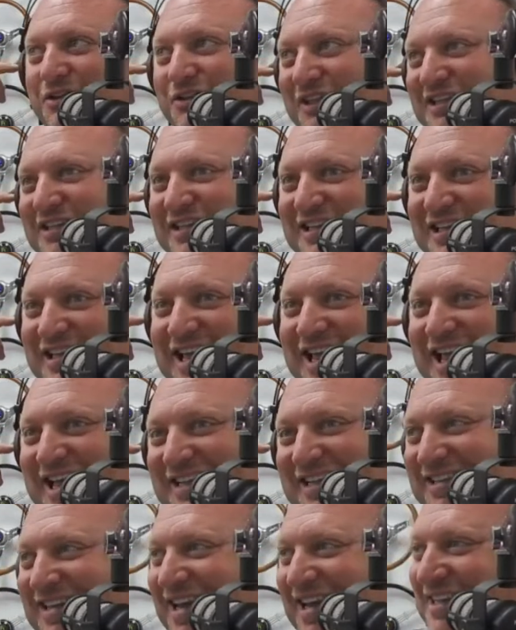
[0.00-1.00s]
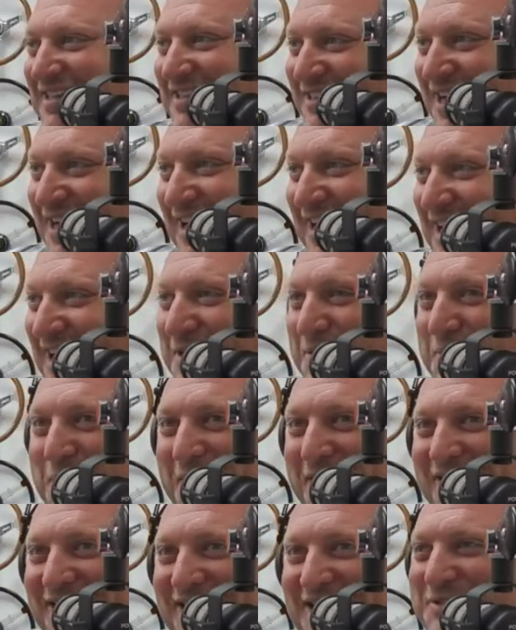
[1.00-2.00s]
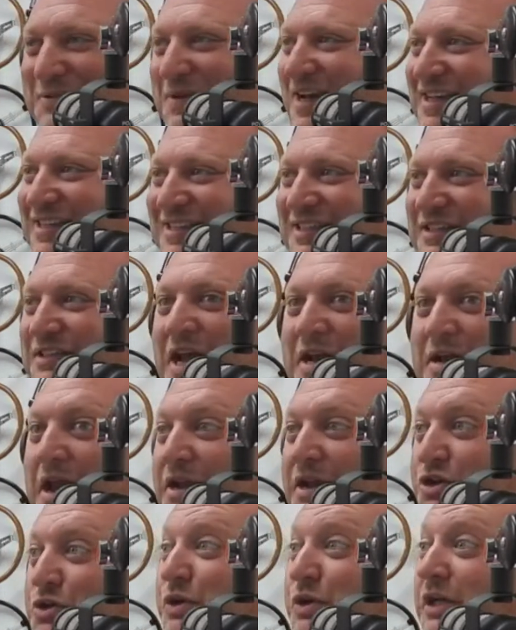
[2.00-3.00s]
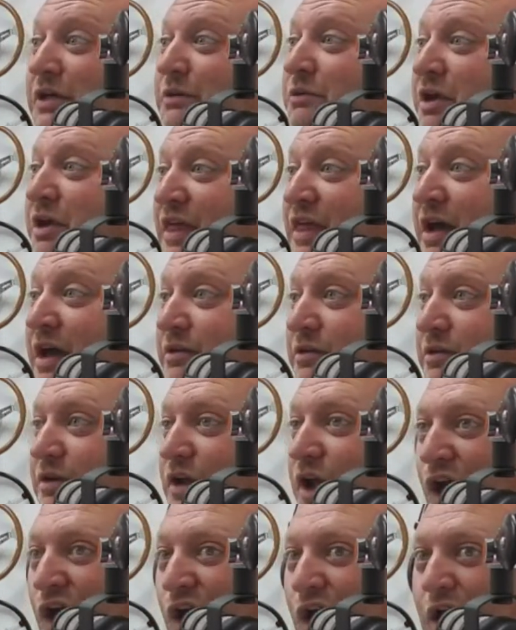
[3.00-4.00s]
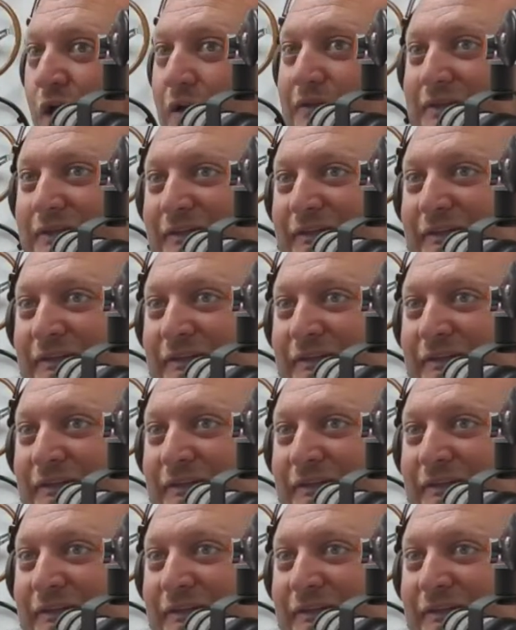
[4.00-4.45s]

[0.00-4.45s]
listen to the headset and trying to get a word in edgewise and do it without it